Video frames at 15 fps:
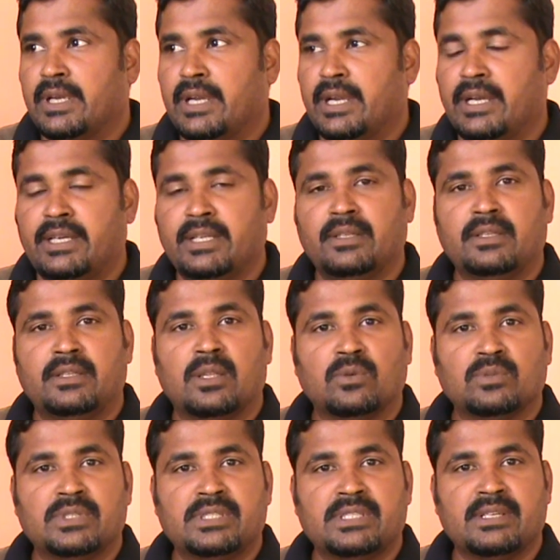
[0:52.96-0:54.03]

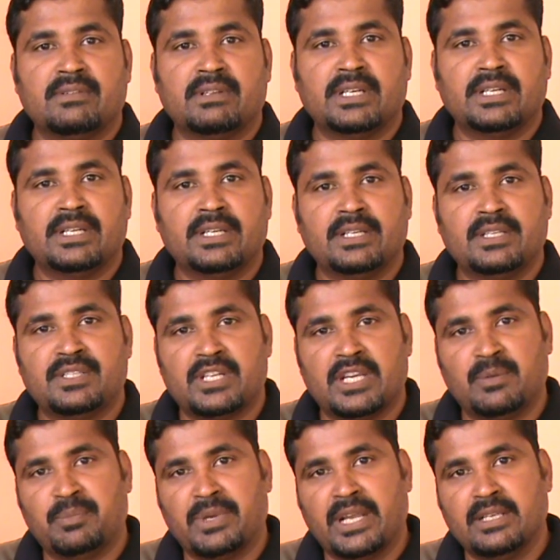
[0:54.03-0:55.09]
18,700
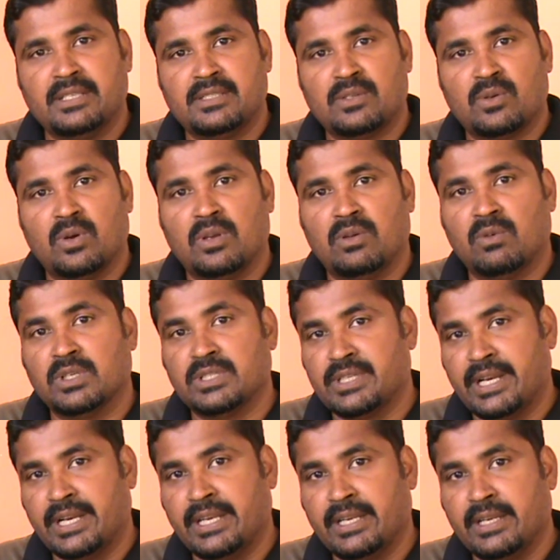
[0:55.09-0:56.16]
strike price call was
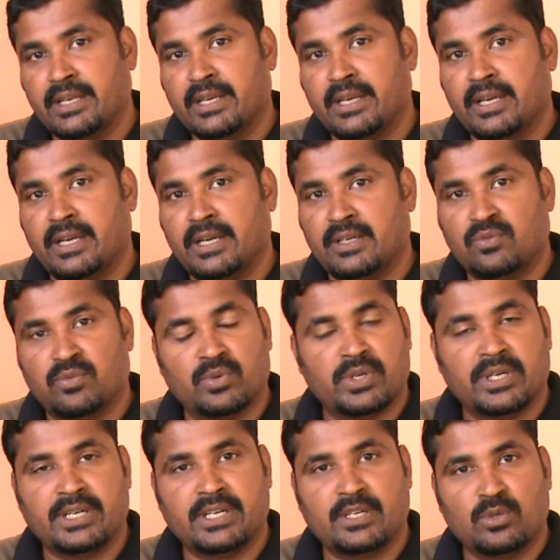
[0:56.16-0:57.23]
running at
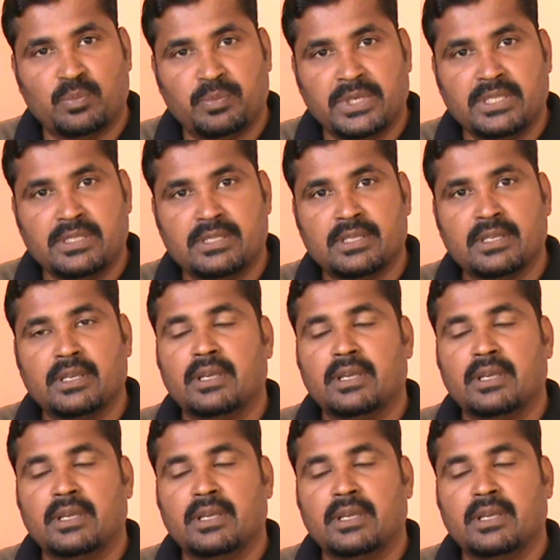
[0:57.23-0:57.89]
400 rupees